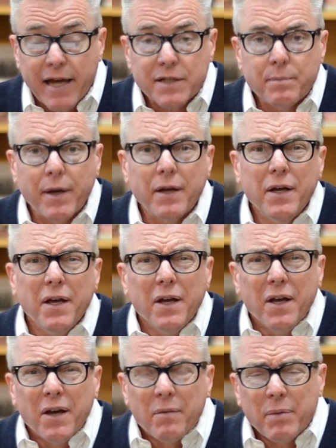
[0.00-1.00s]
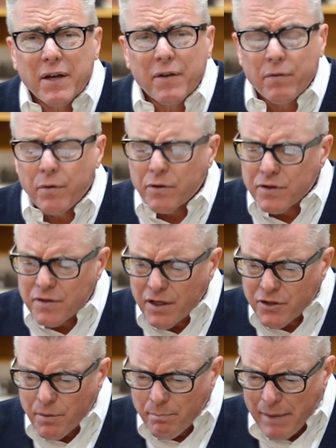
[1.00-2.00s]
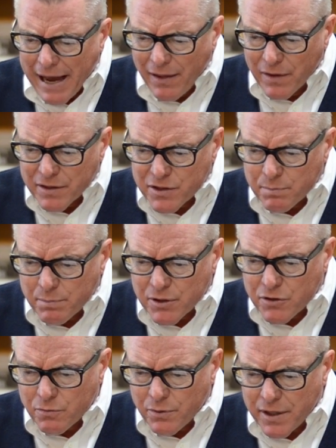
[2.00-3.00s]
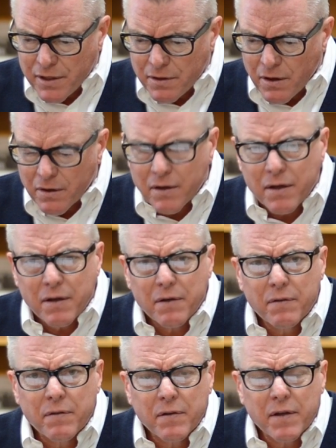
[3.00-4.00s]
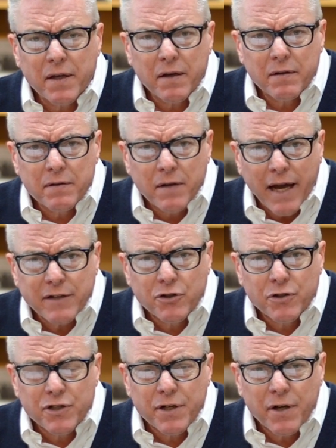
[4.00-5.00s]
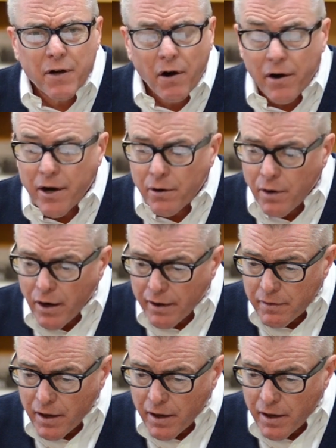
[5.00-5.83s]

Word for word: aspect, because there's such a balance between the nitrogen in our air,